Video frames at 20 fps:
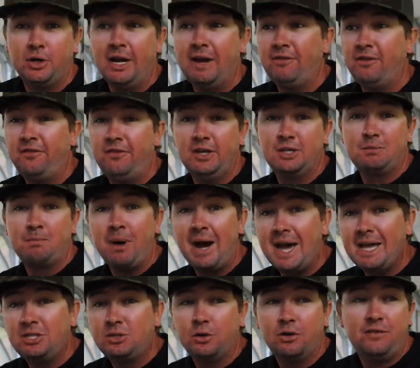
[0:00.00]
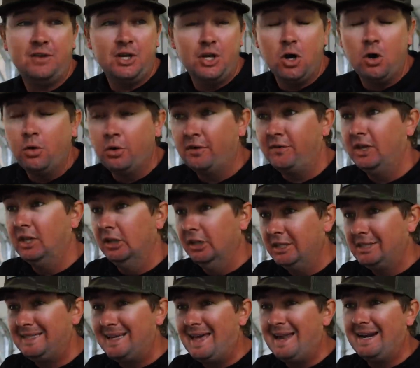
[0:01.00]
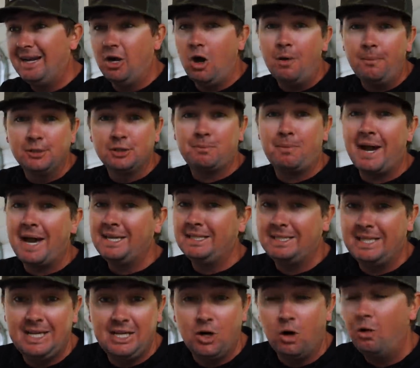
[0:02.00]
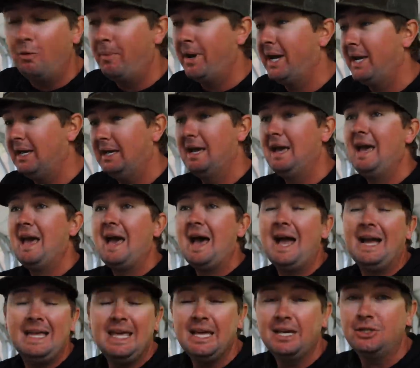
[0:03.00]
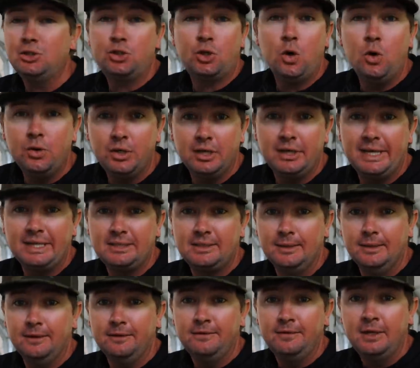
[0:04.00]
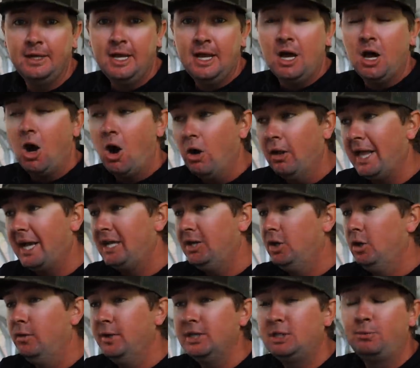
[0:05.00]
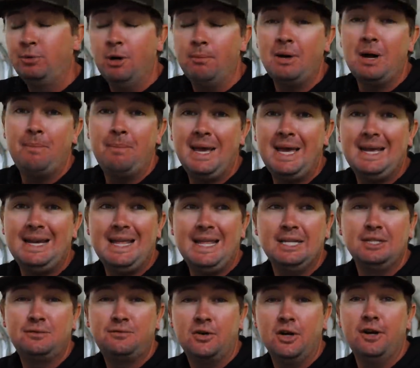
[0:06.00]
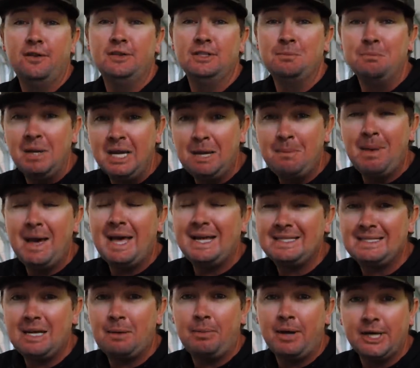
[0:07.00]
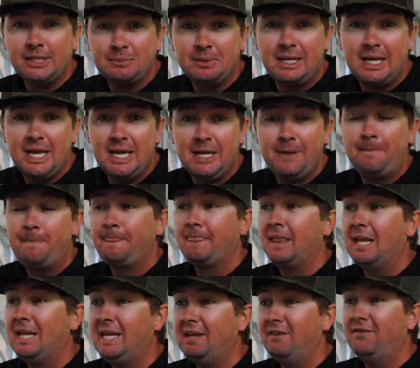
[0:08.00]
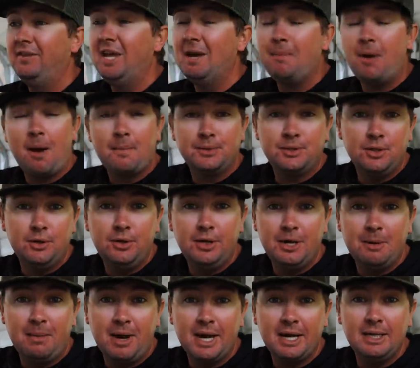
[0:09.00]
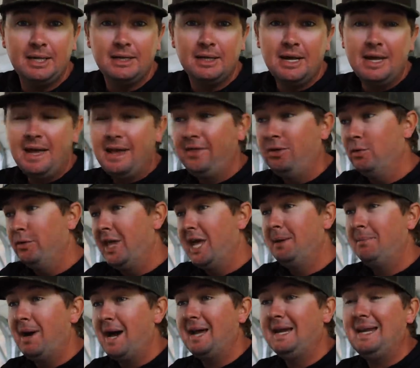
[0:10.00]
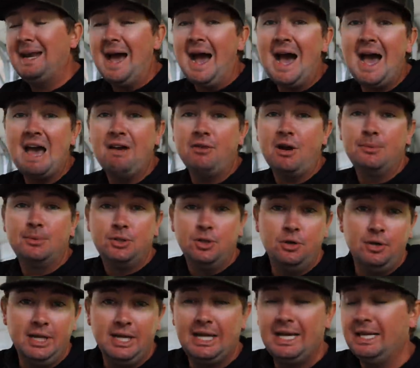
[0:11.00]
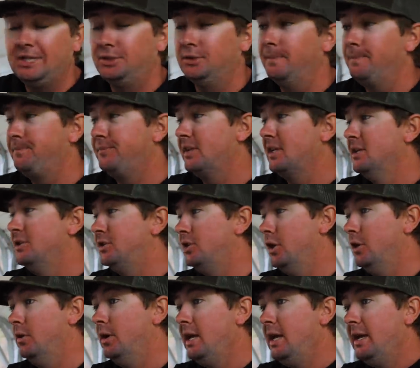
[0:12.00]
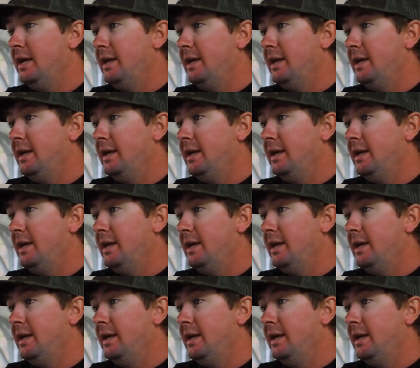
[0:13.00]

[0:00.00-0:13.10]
or if a fish bites or if he don't or if he looks at it and he almost bites then he don't bite. I can't control none of that stuff. All I can do is put my bait in front of as many bass as I possibly can, give them opportunity to bite it, and when they bite it, I have opportunity to catch them. So,